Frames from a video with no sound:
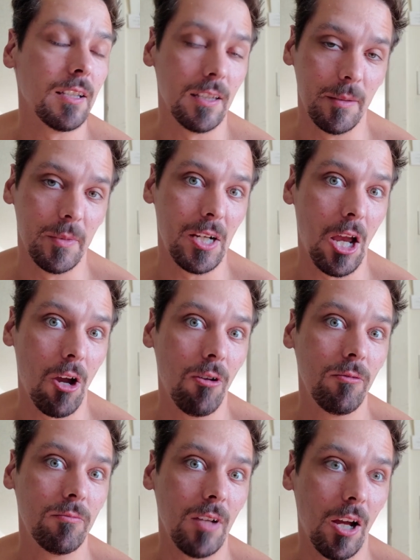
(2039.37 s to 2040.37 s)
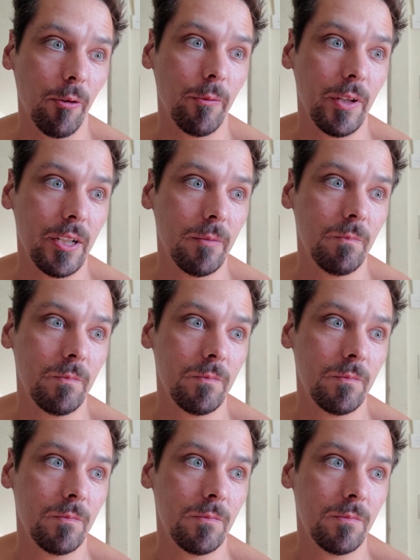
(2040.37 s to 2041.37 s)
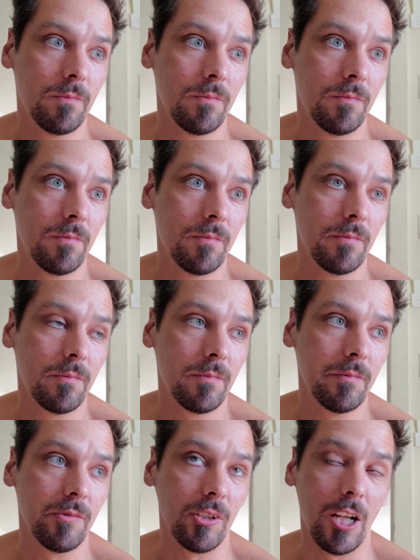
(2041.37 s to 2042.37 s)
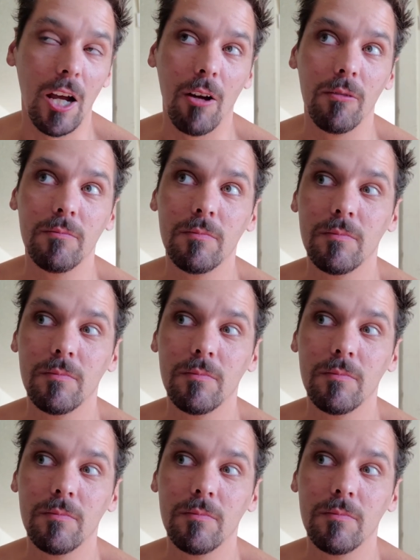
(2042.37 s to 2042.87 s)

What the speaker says: let me know. I'll read them for now.